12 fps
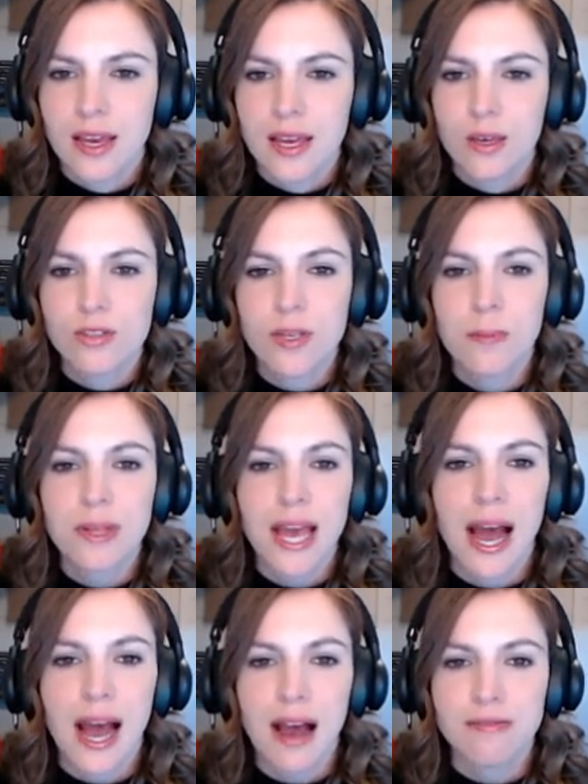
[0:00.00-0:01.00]
You simply
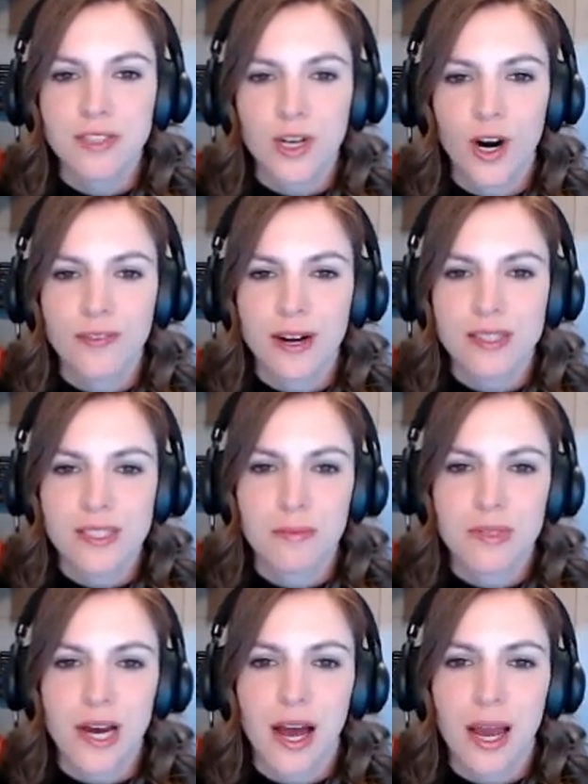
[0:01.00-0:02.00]
have to carve out
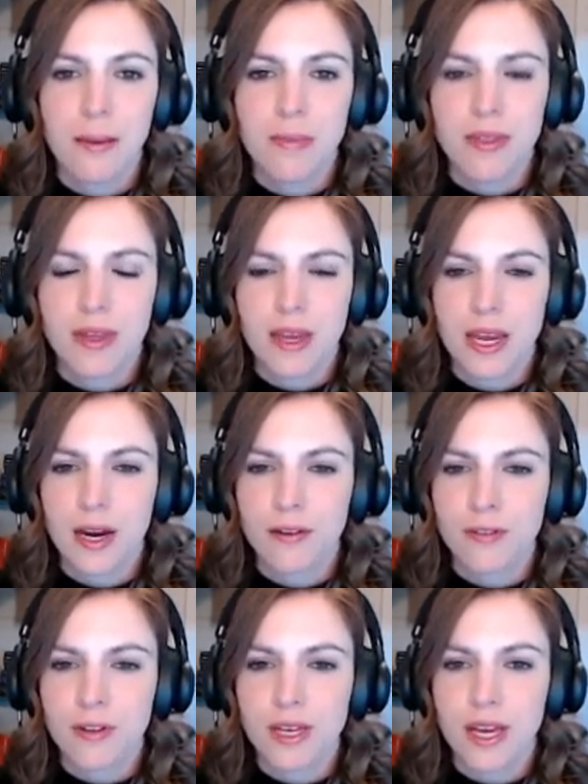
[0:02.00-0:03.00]
some time to think
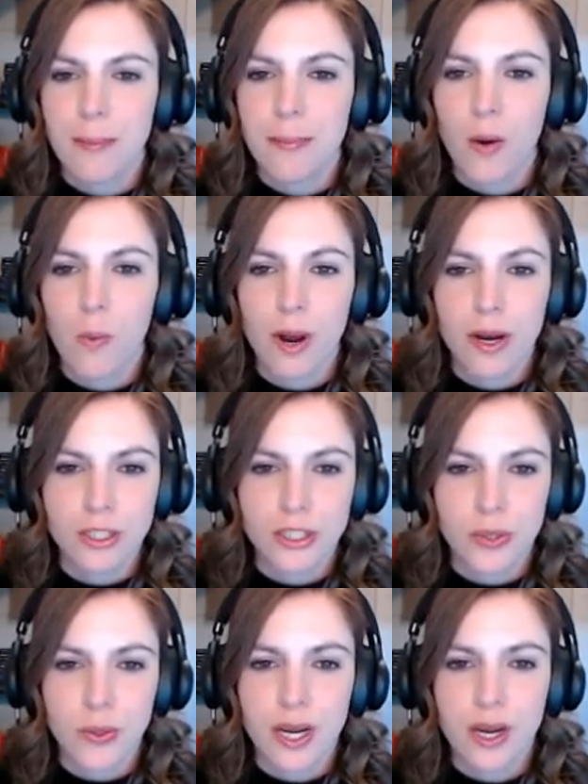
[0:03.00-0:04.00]
carefully about what you're
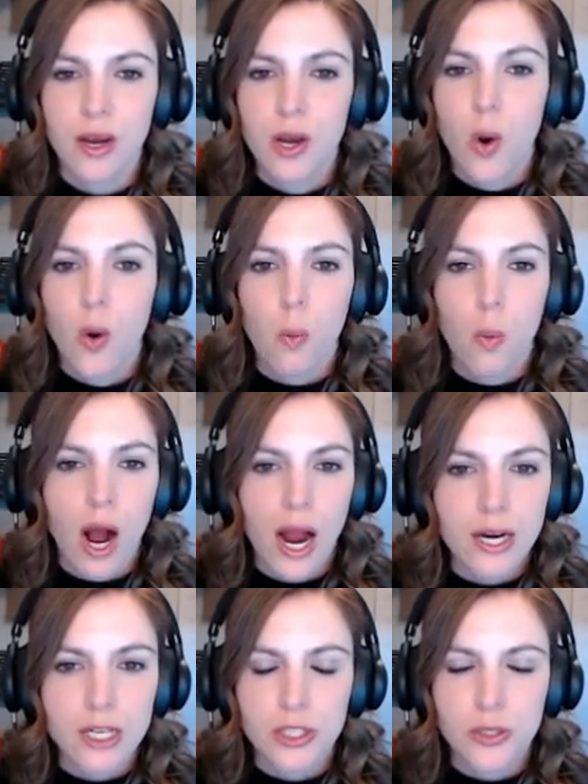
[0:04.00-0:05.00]
doing,
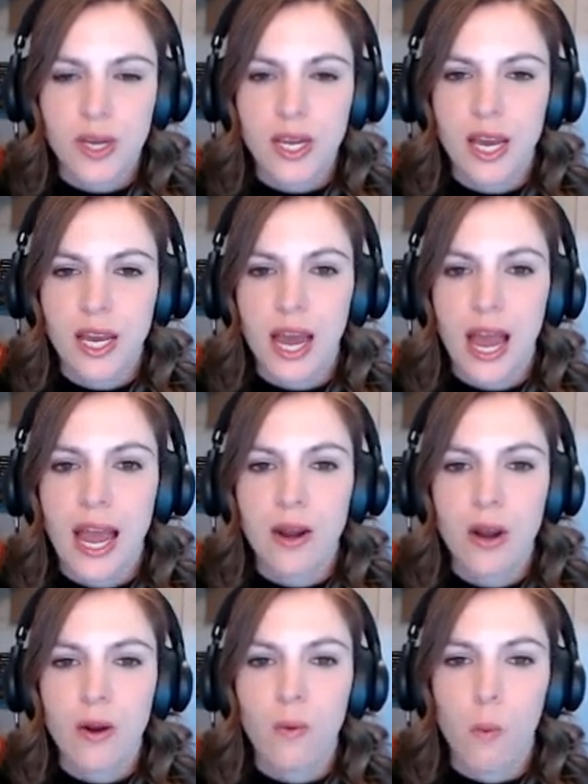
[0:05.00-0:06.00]
why you're doing it,
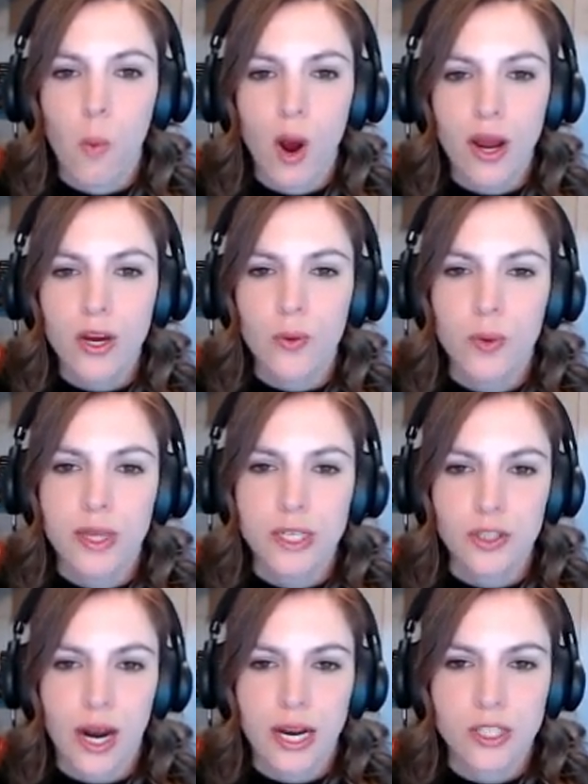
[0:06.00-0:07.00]
and what you're really
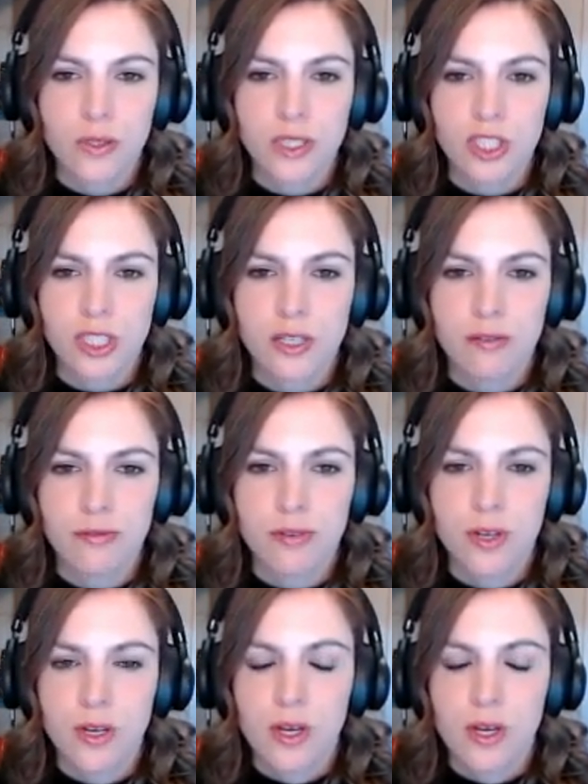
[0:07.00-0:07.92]
trying to achieve.